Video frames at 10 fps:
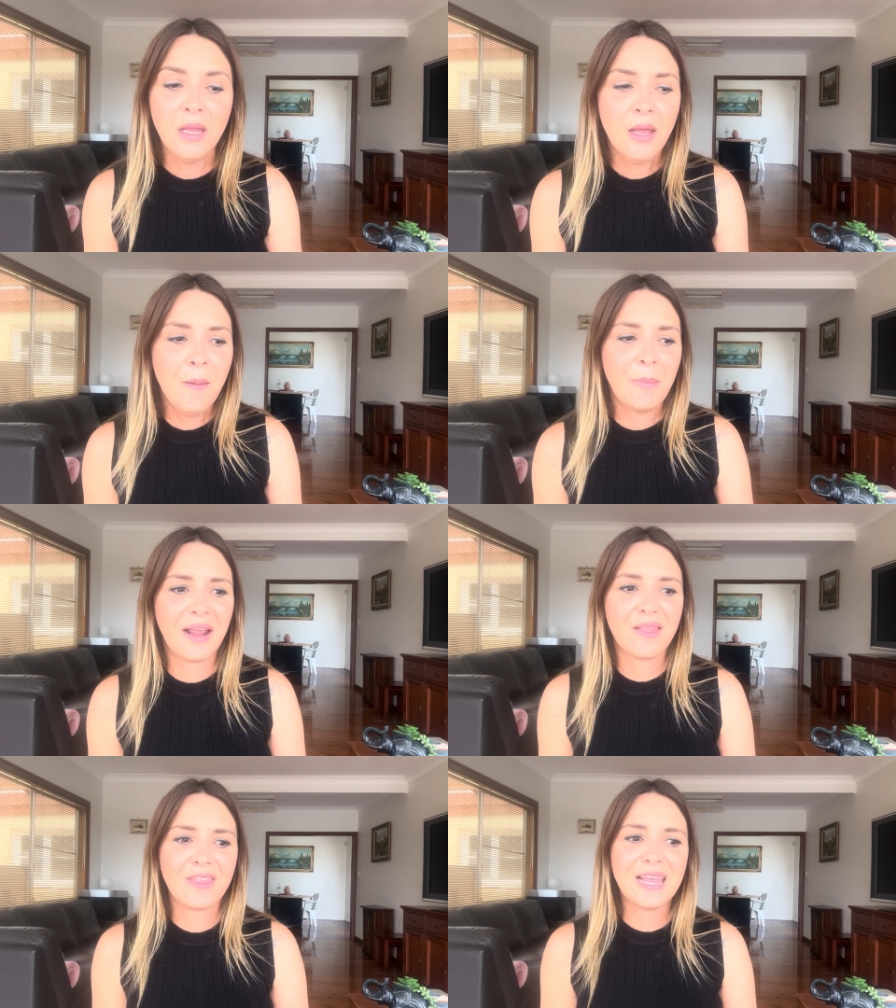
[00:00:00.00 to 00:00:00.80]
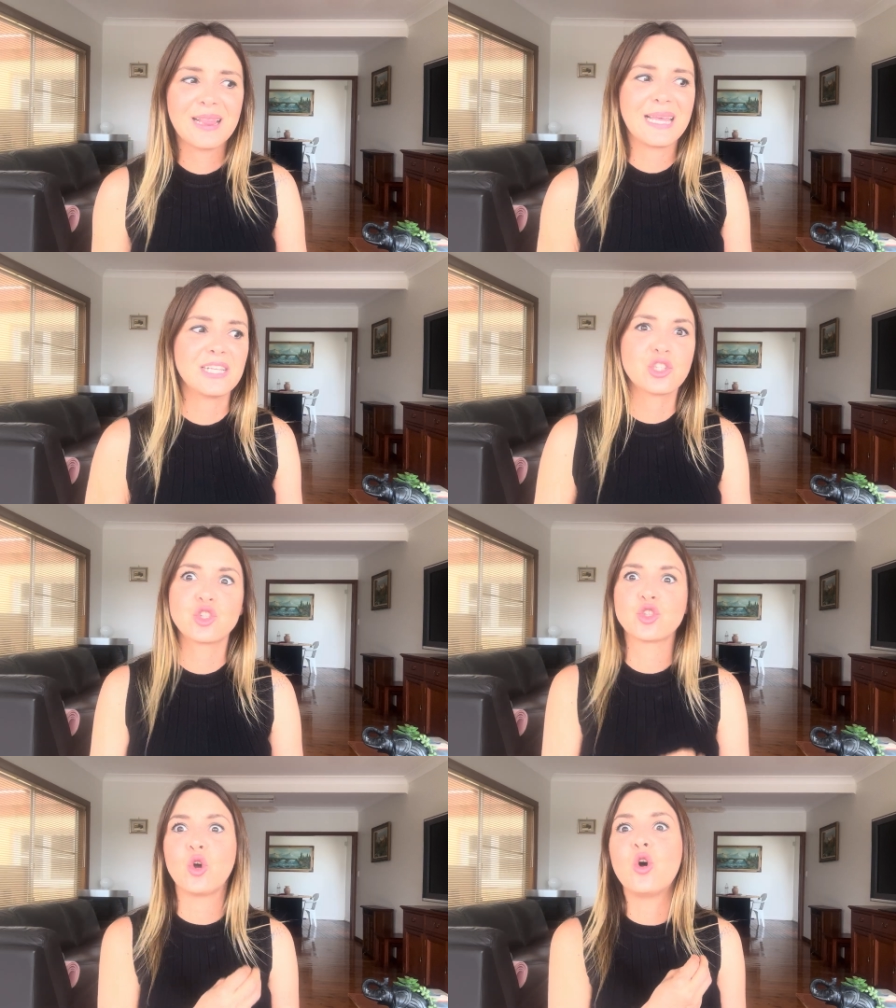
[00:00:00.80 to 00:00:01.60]
But I think they
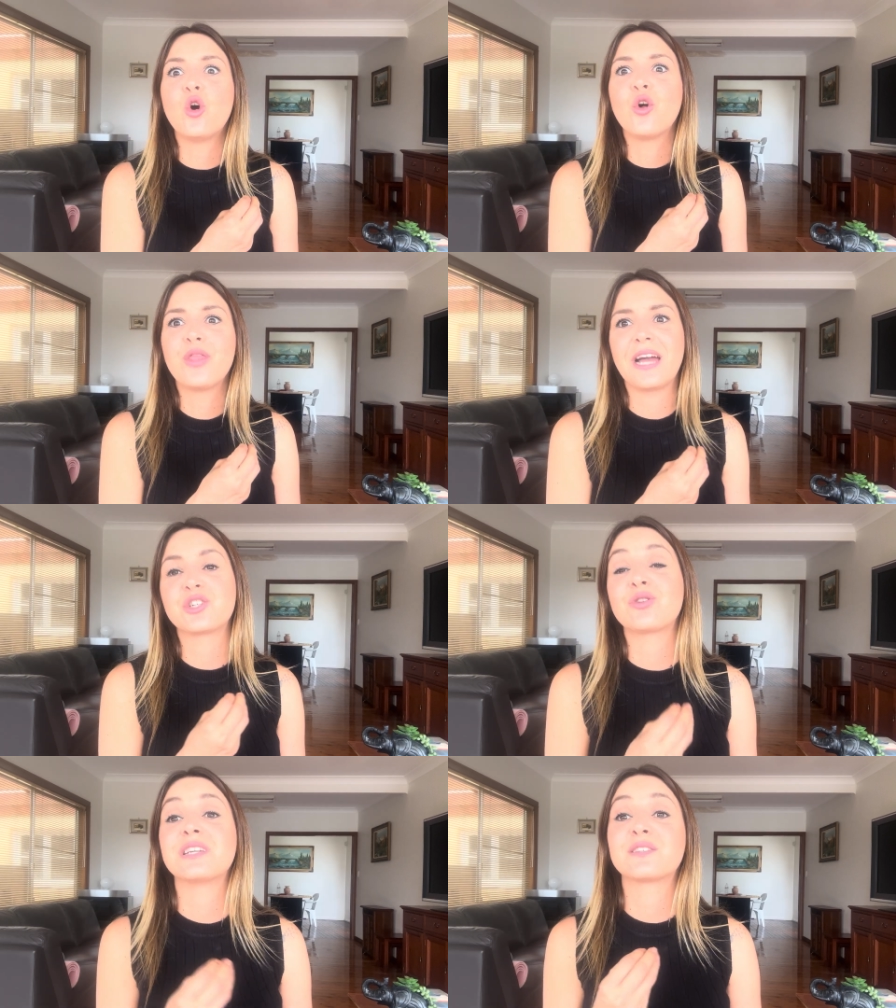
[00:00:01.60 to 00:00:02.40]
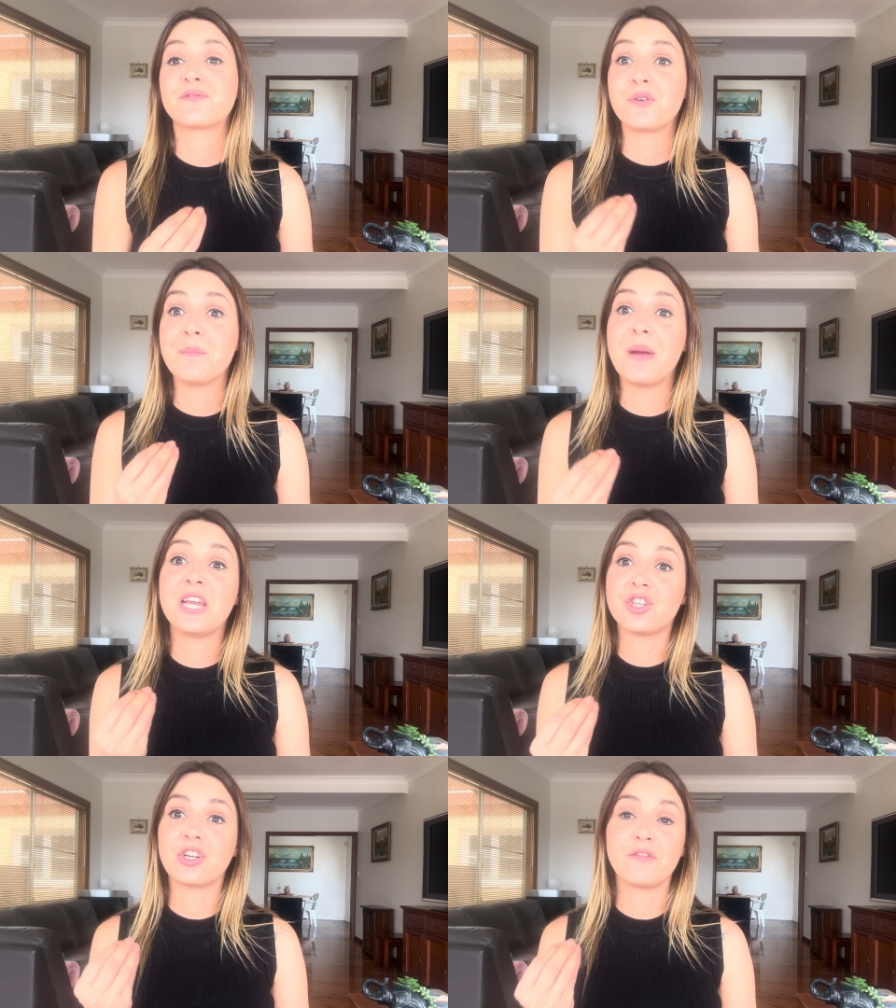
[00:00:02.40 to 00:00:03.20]
saw that
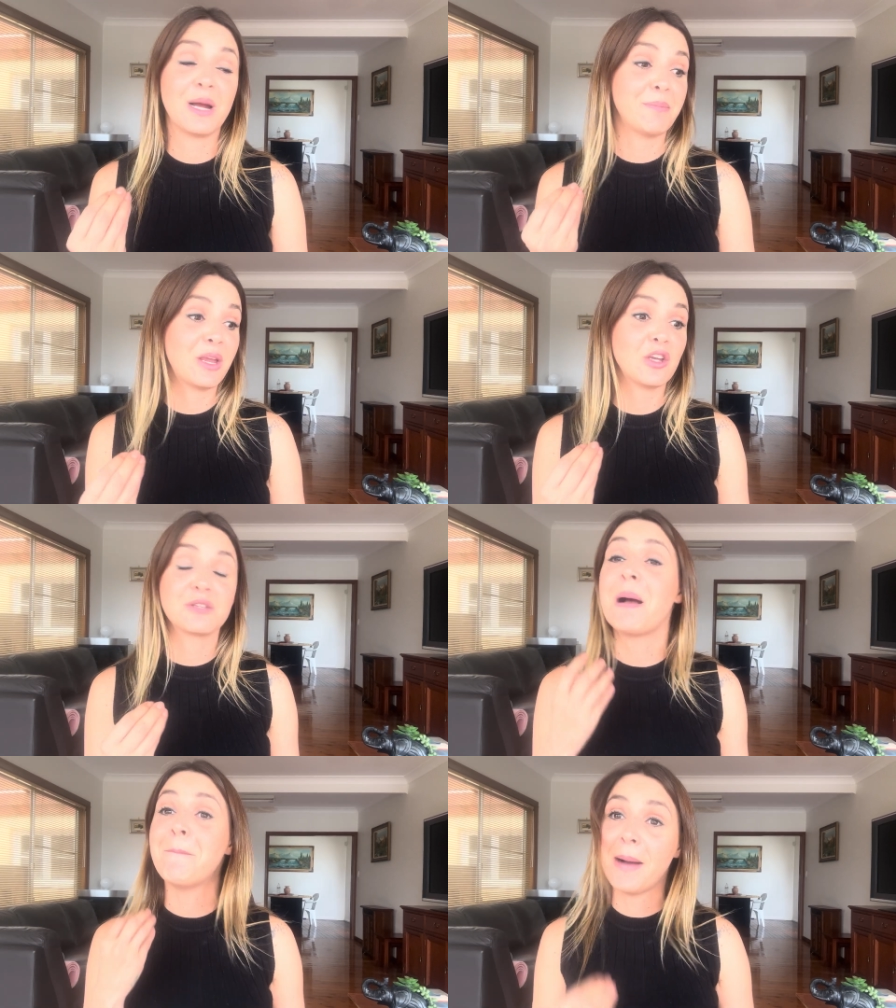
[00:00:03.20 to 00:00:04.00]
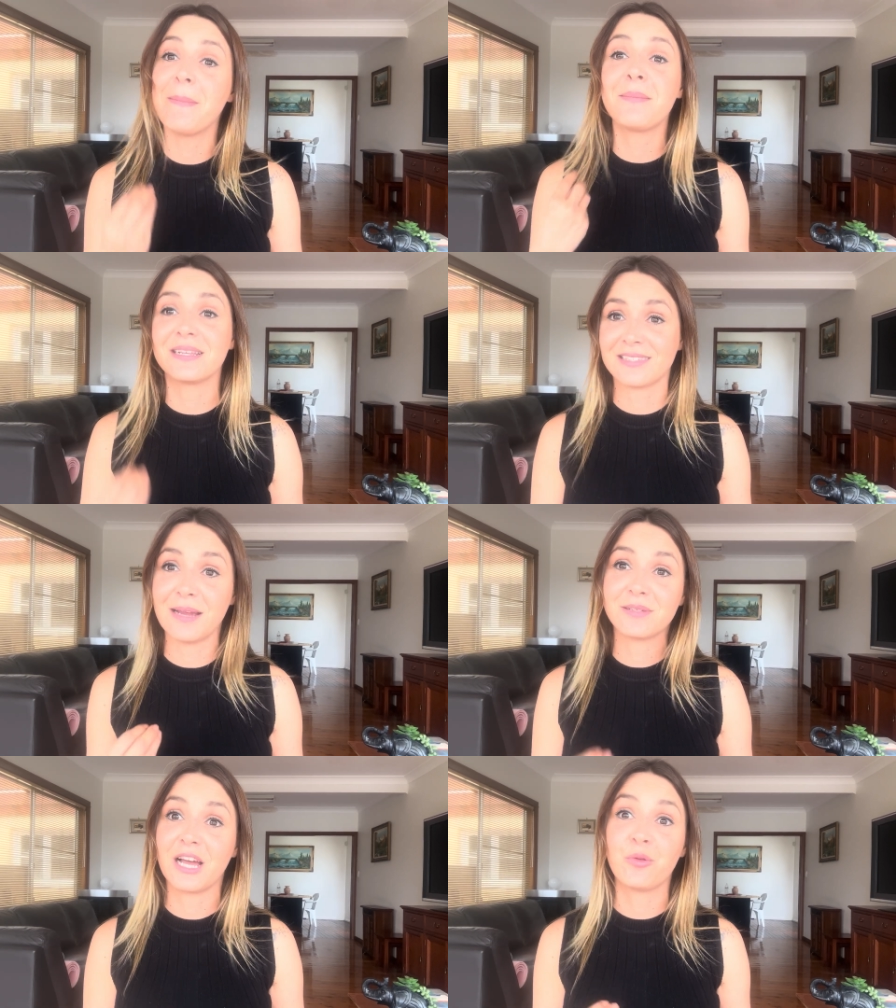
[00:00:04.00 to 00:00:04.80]
transformation of mine, because my mom and my
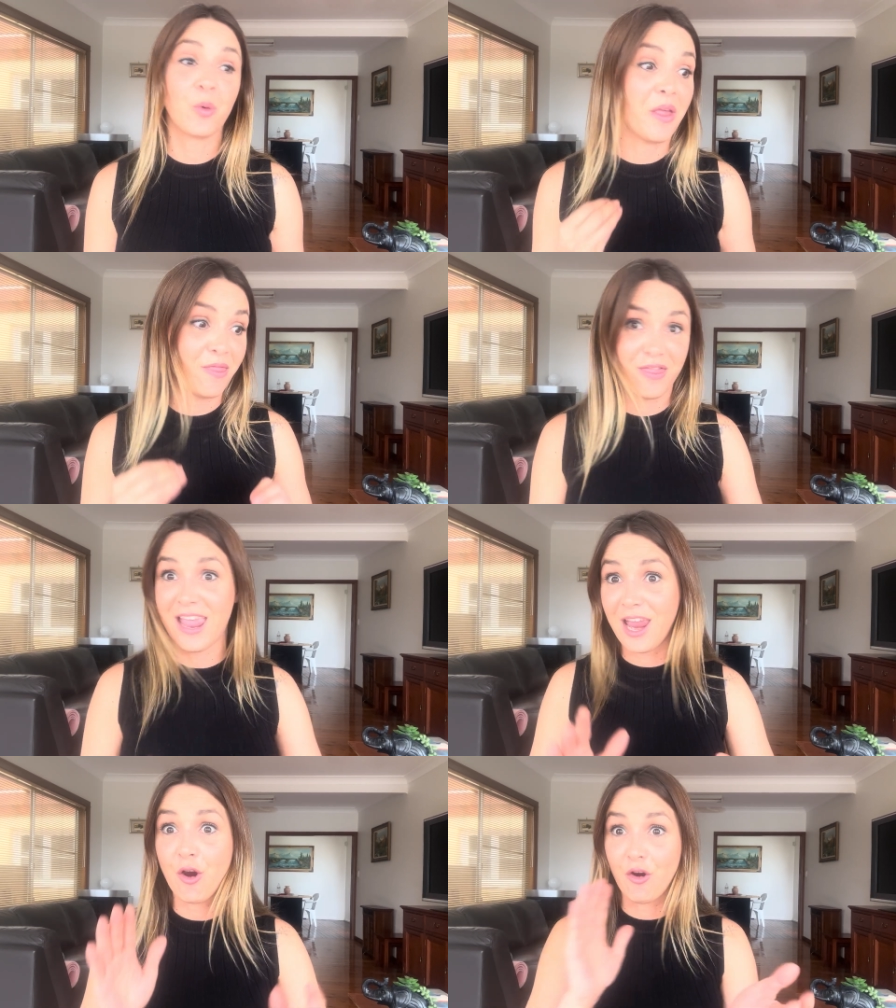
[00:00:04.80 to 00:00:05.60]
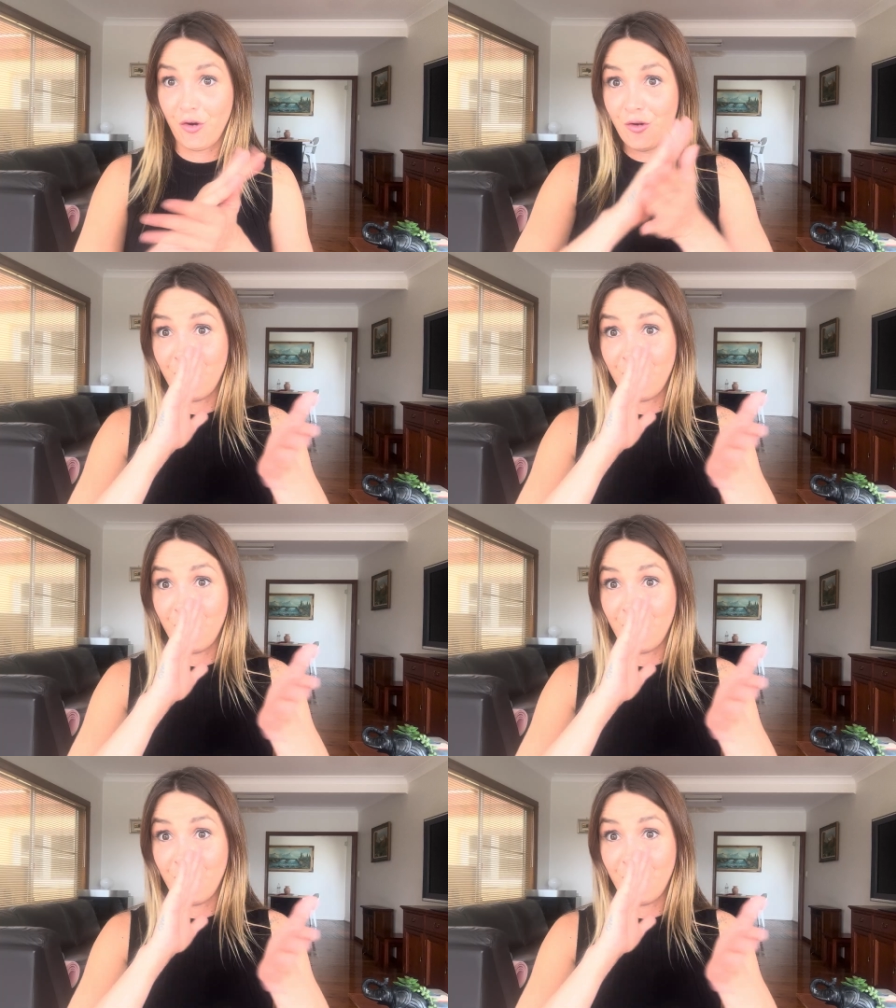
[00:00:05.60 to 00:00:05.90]
stepdad were there.